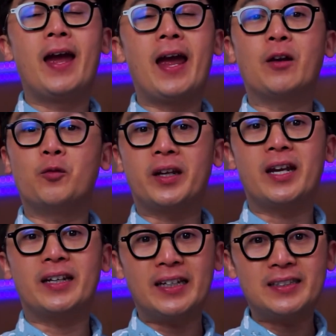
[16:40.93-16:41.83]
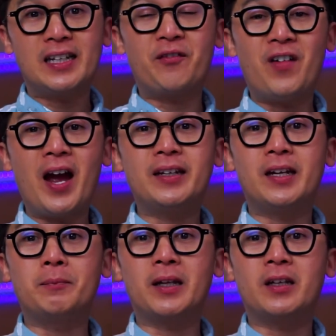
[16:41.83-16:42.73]
and we can easily find
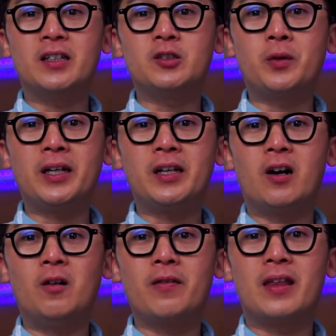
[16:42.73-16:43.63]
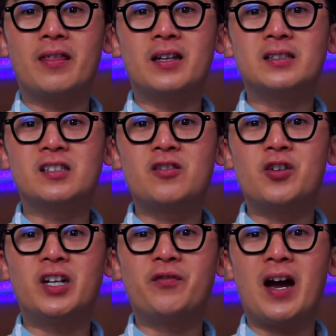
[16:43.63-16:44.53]
it because we know that this is
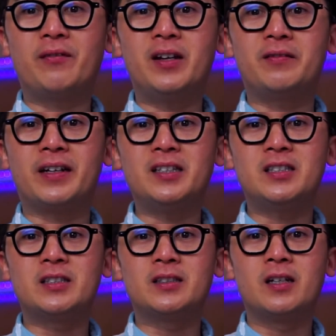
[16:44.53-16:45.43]
35 degrees,